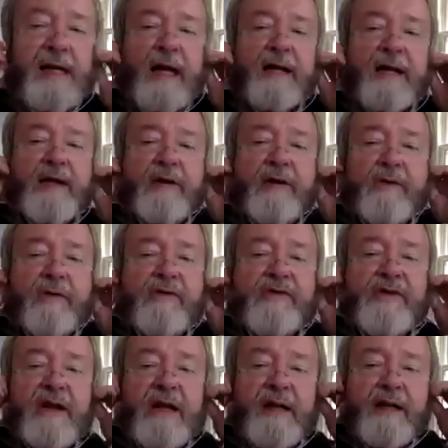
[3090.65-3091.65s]
And I
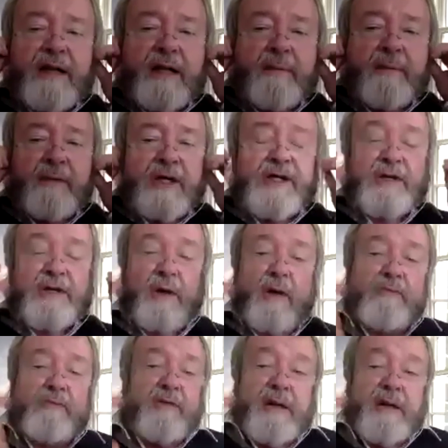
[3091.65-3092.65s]
use the image
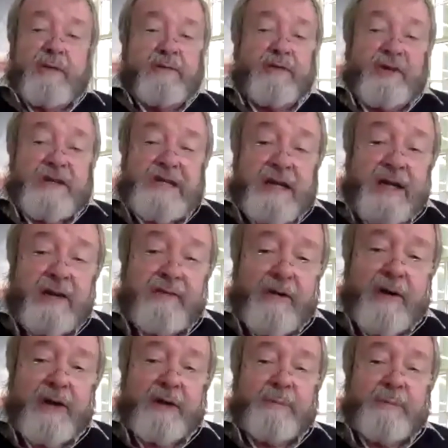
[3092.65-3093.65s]
of, for the sake of
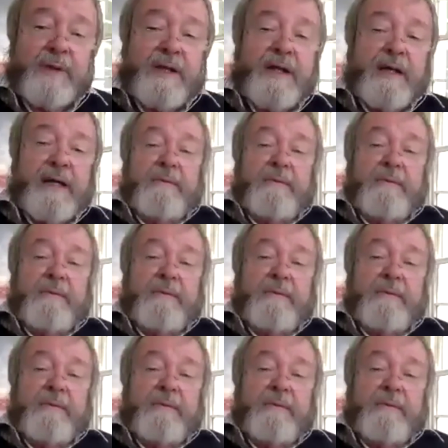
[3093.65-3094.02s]
argument,